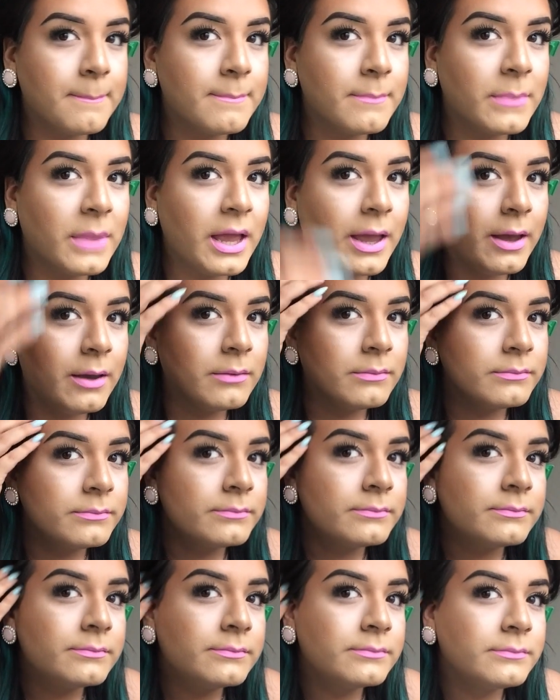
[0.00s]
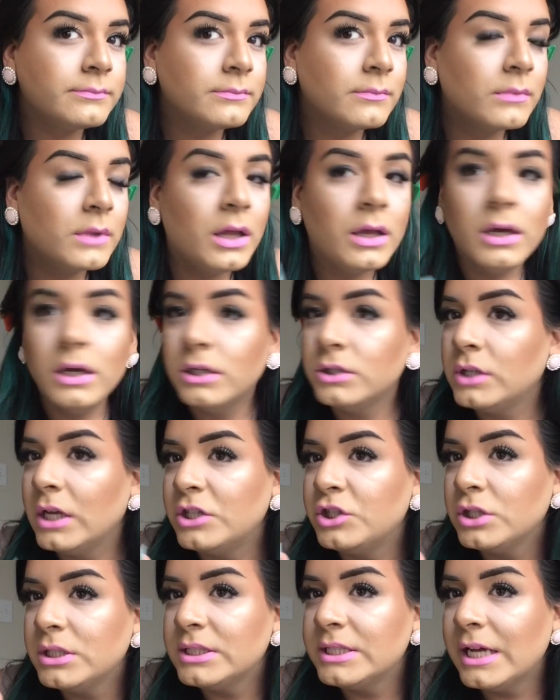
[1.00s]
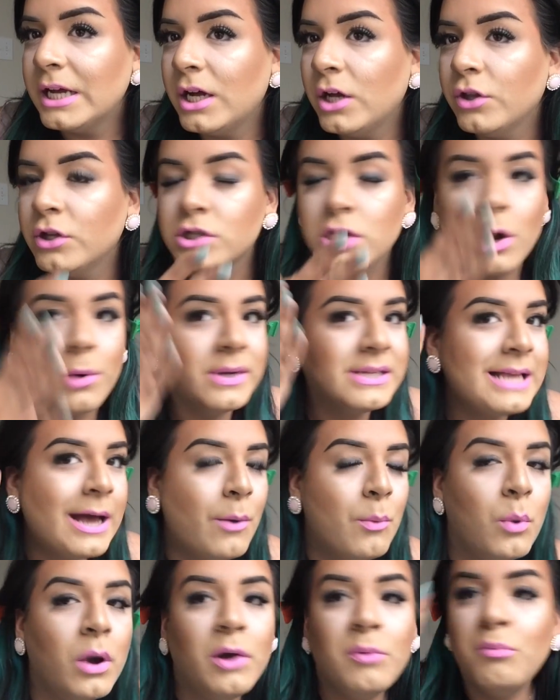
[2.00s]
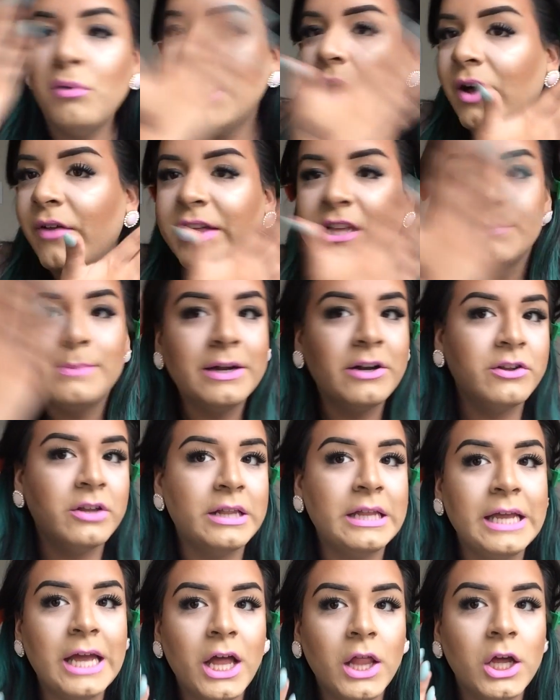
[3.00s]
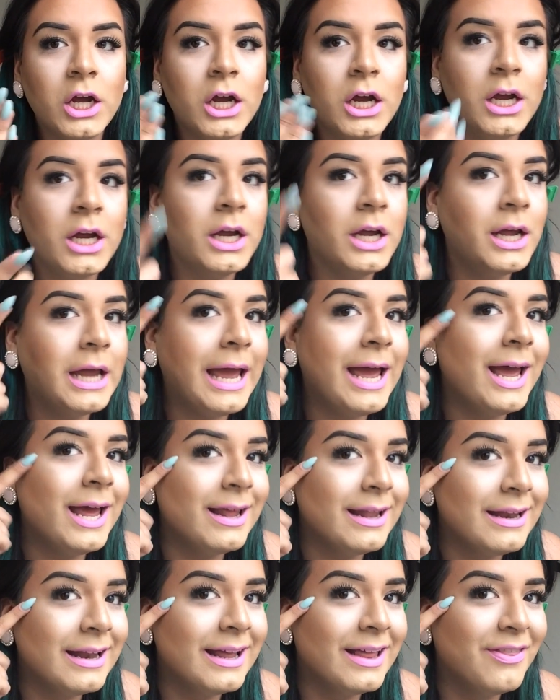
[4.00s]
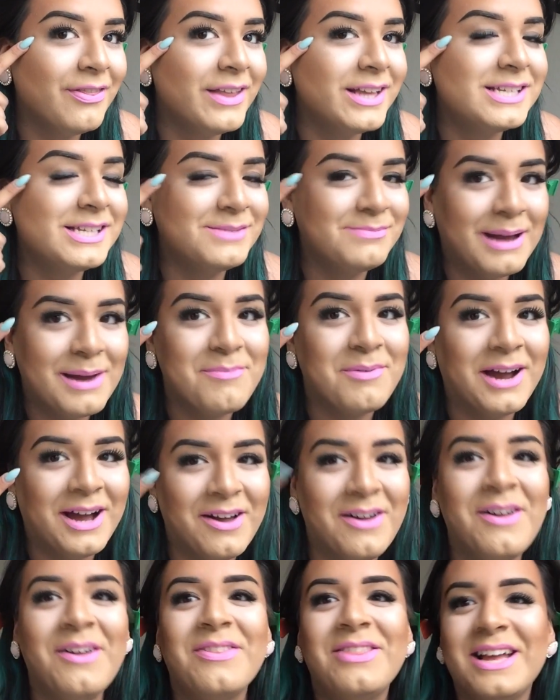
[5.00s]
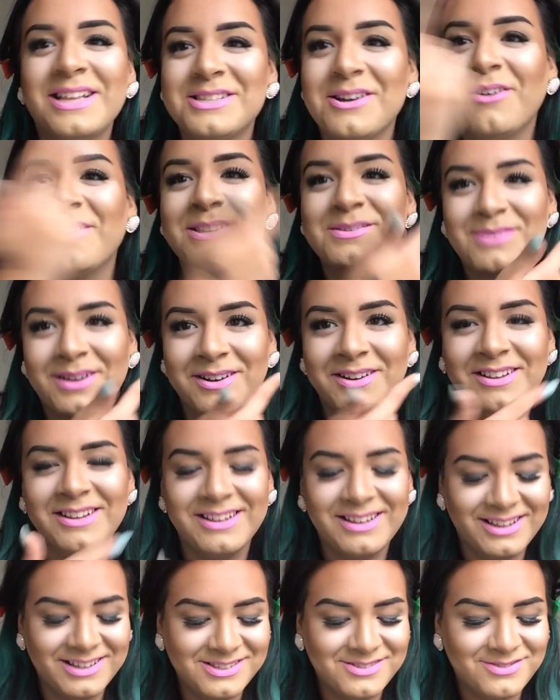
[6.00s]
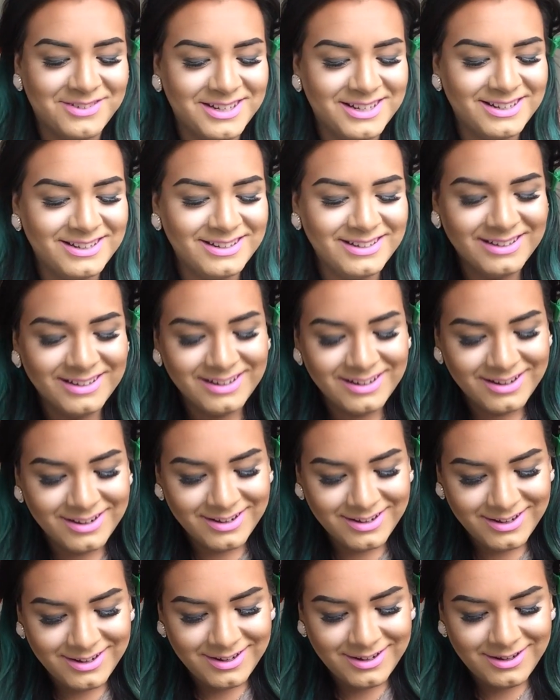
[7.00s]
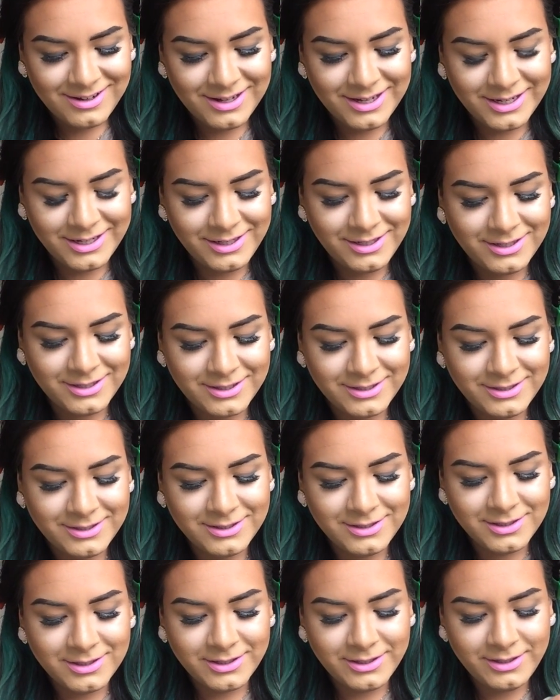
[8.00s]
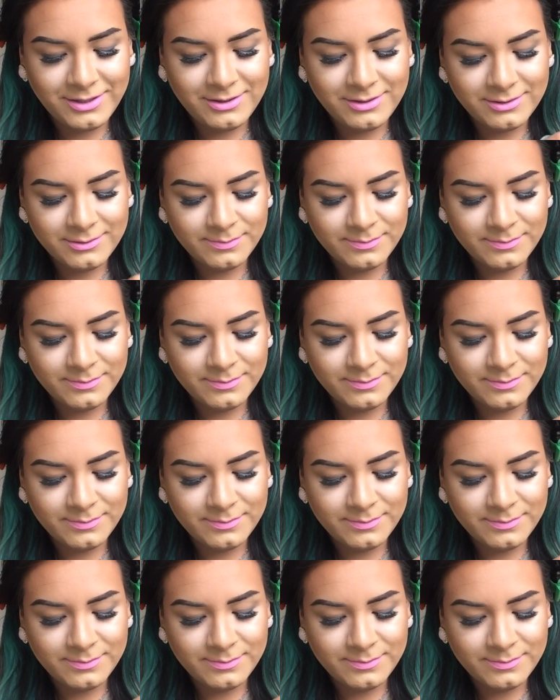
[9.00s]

Okay. So as you can tell, there's always that one brow that's better than the other, and this is my brow that's always better than this one. Ay, ay, ay.